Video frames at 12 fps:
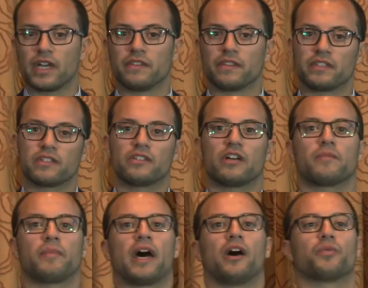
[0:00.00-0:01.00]
And this is not
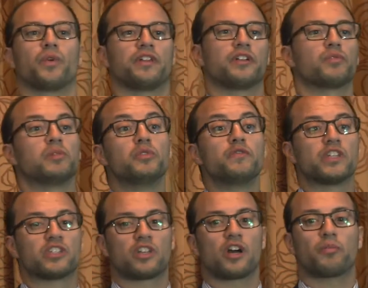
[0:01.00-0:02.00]
about whether it will move
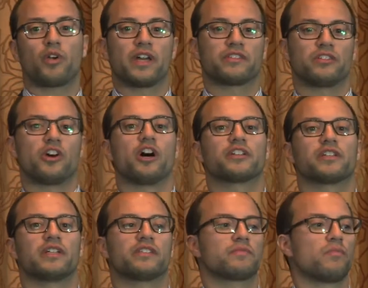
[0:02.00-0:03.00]
the stock price or not.
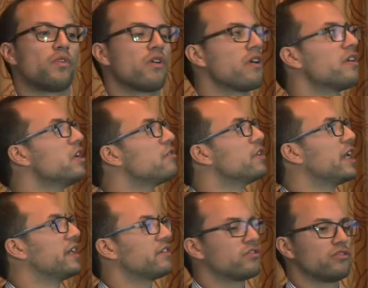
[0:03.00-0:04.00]
It's more
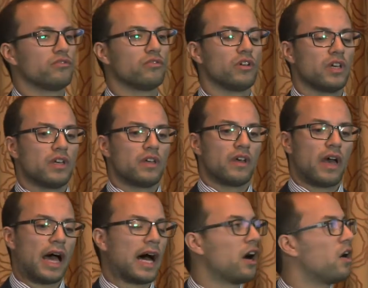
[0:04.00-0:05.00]
related to
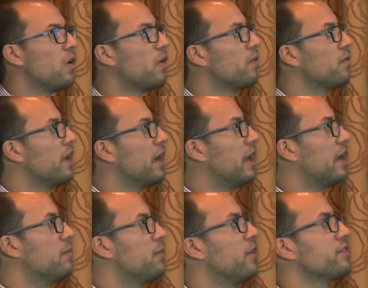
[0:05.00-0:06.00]
how
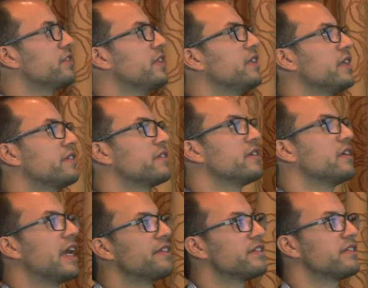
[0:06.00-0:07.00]
pertinent is
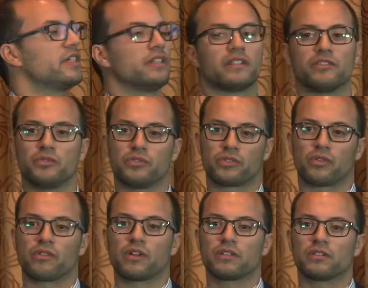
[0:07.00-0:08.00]
the entity in the news
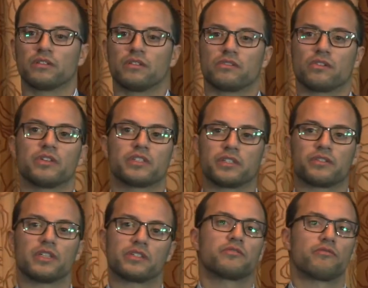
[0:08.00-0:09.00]
story. So is
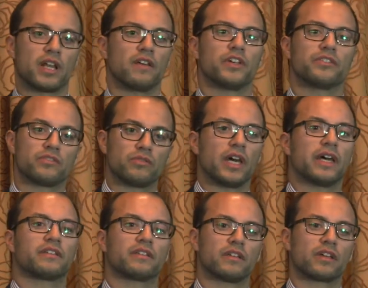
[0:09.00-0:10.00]
it relevant to
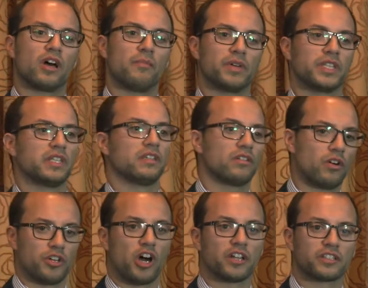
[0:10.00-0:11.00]
that company
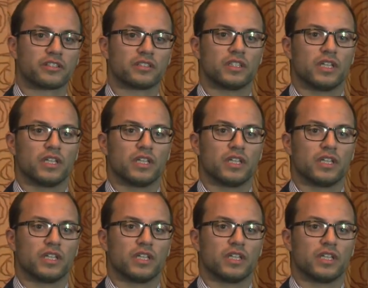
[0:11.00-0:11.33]
or not?